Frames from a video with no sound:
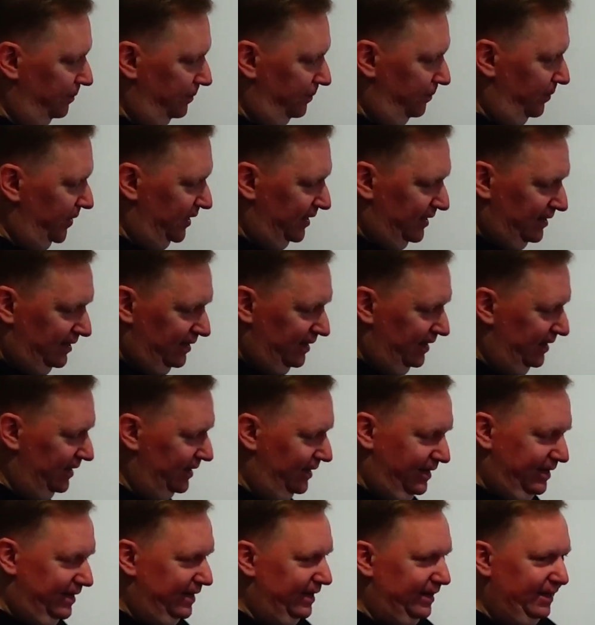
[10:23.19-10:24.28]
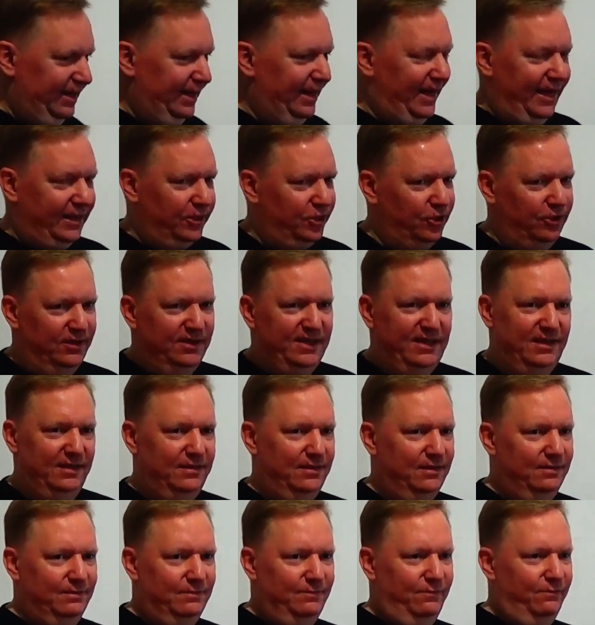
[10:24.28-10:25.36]
But yeah,
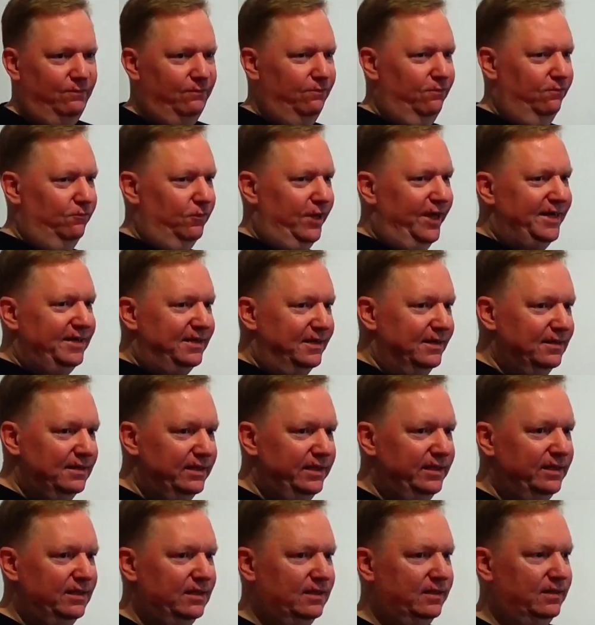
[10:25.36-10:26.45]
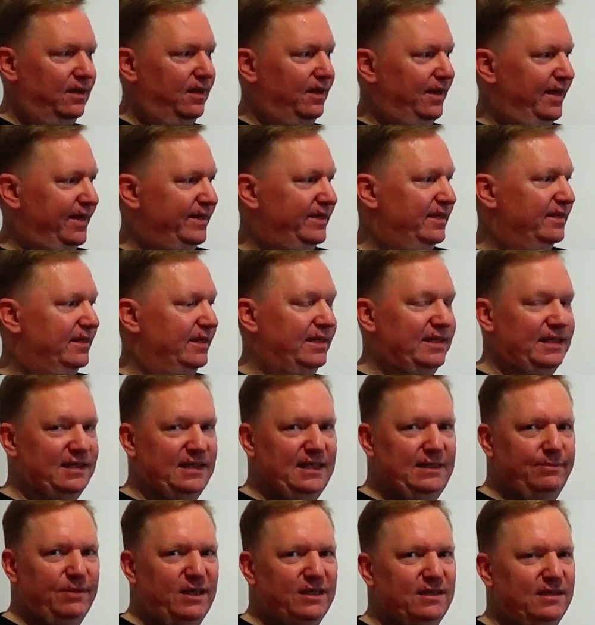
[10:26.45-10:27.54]
actually writing these classes and
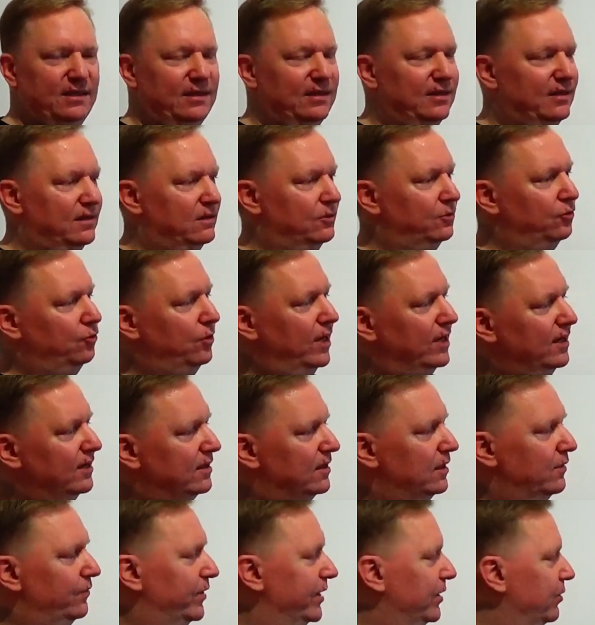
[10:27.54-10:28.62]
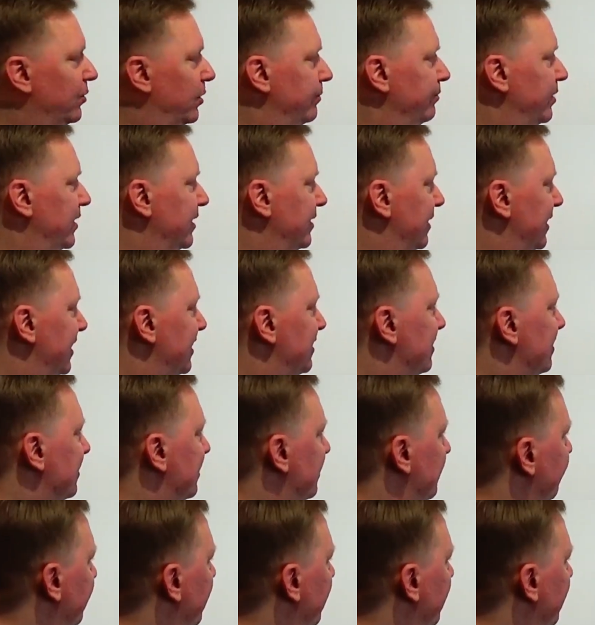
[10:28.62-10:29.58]
schemas is relatively complicated.